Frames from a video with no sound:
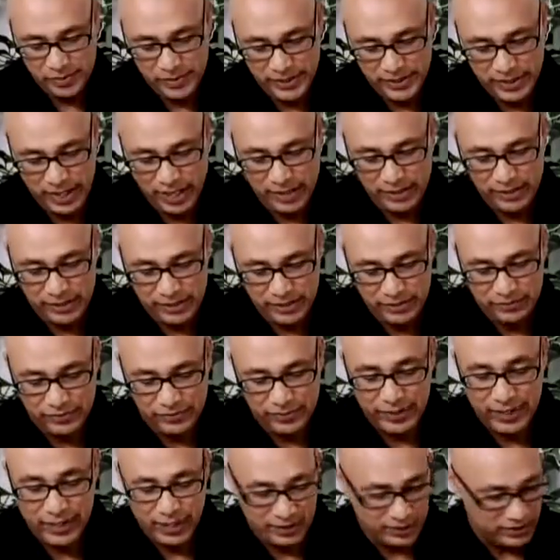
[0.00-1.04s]
been active,
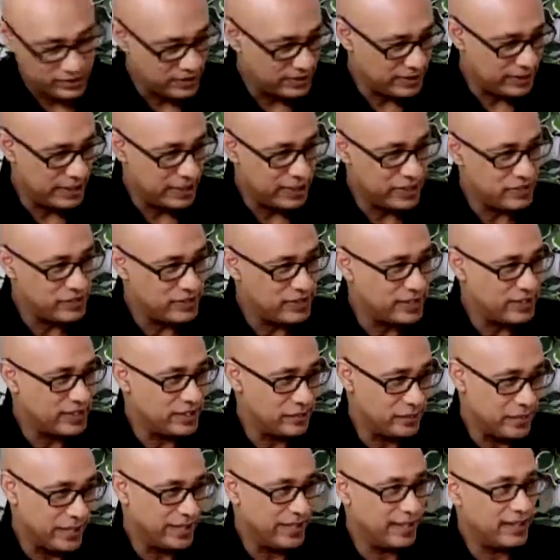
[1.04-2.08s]
just like you said,
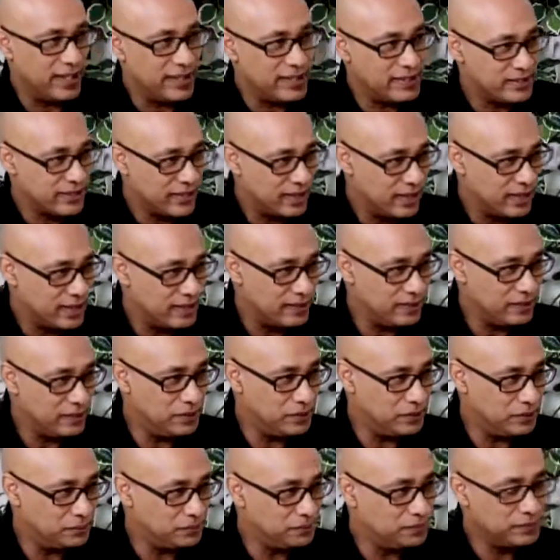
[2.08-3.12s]
in Madagascar.
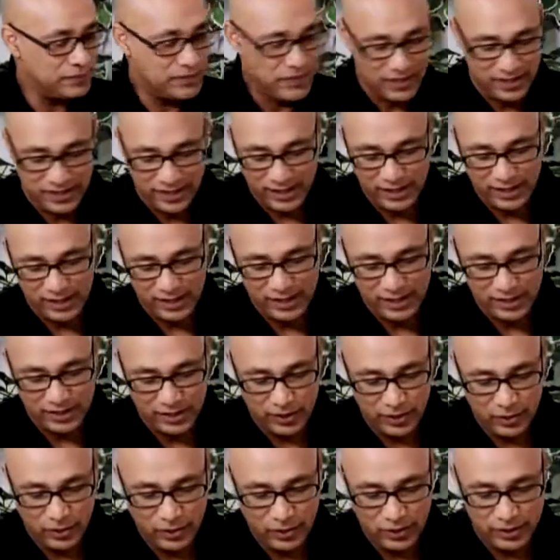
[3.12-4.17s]
Then
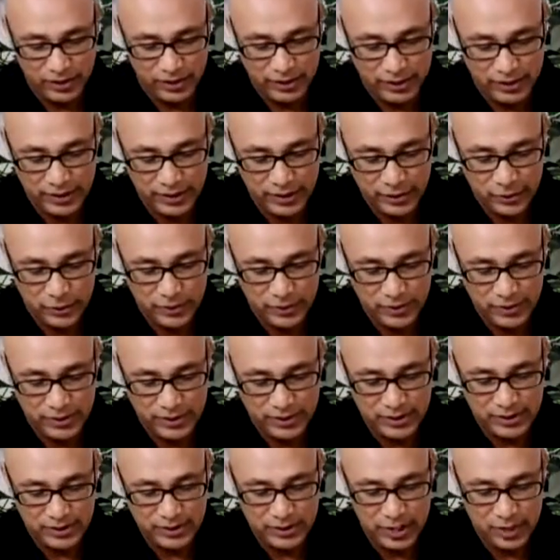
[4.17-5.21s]
later on he was
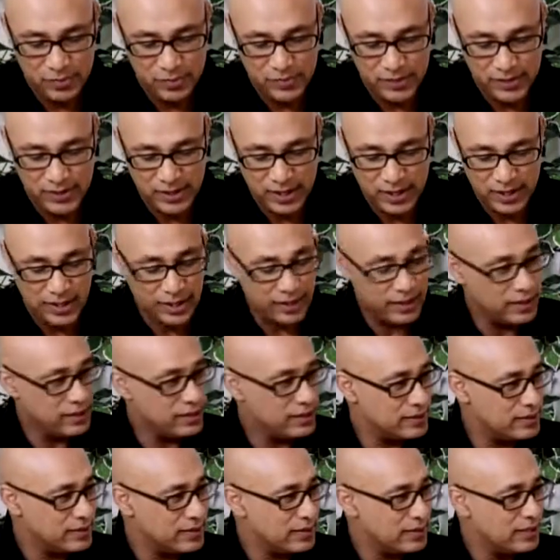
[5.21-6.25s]
in some
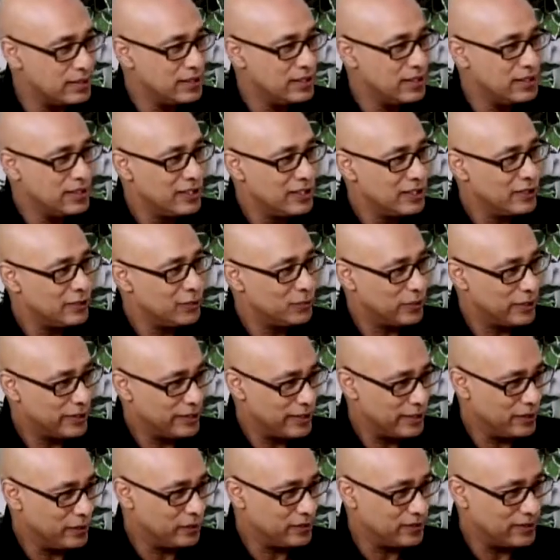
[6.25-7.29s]
areas
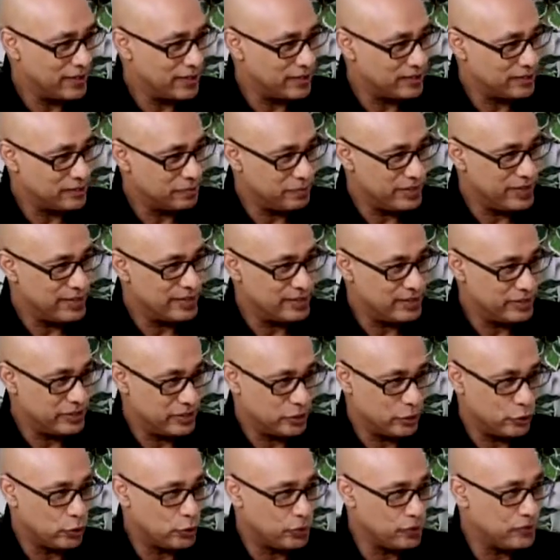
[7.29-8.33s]
working with other military
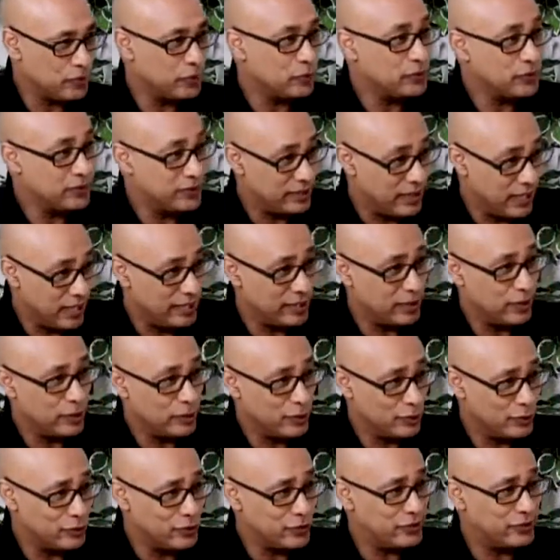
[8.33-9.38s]
group. That
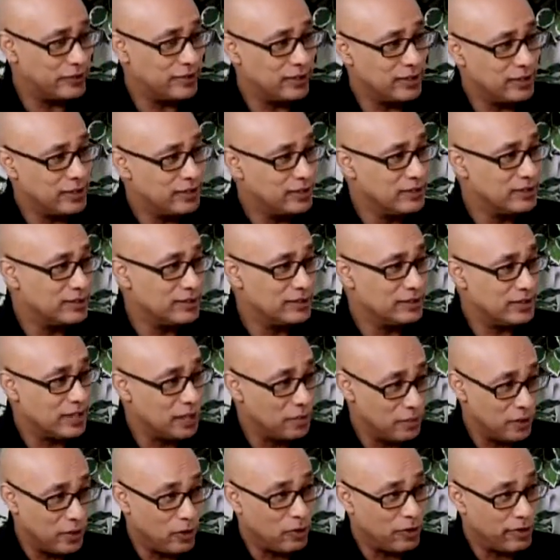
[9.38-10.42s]
includes
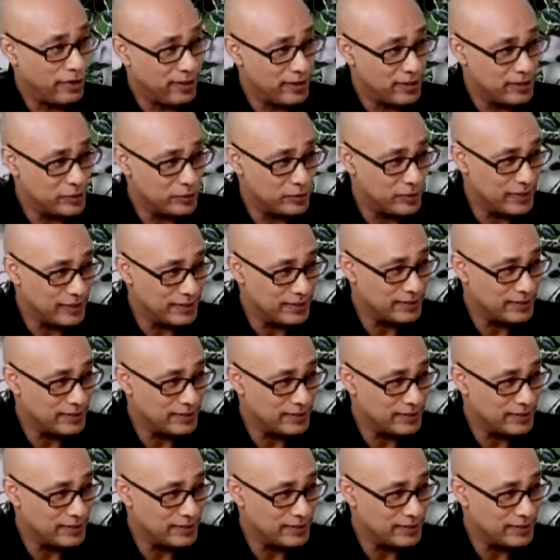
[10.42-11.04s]
Compaoré as well.